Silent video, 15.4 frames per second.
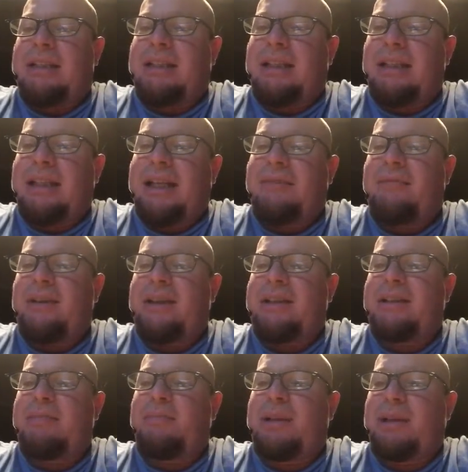
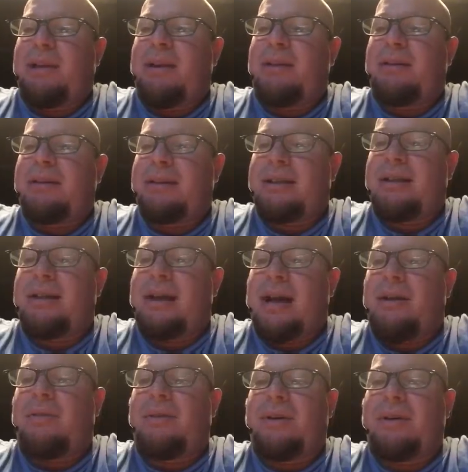Deliverance belongs to
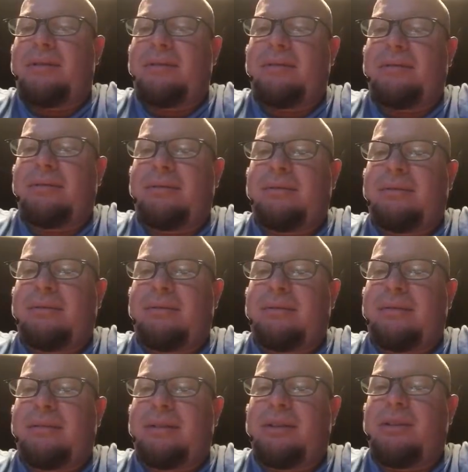Yahweh.
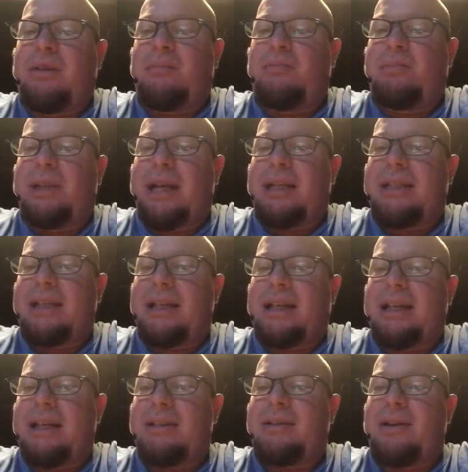Your
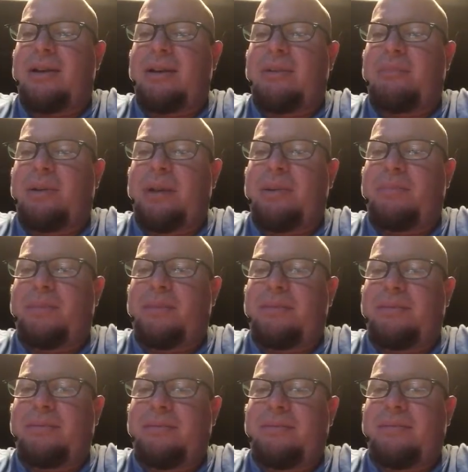blessing is on the
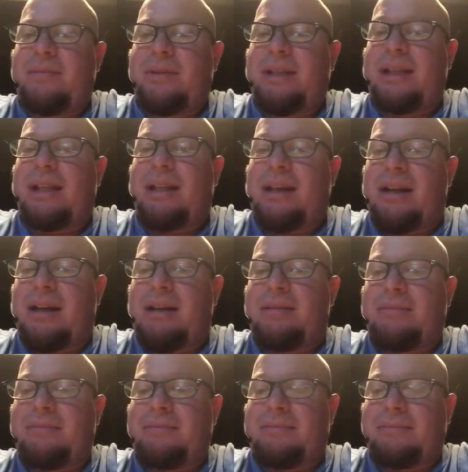people. Selah.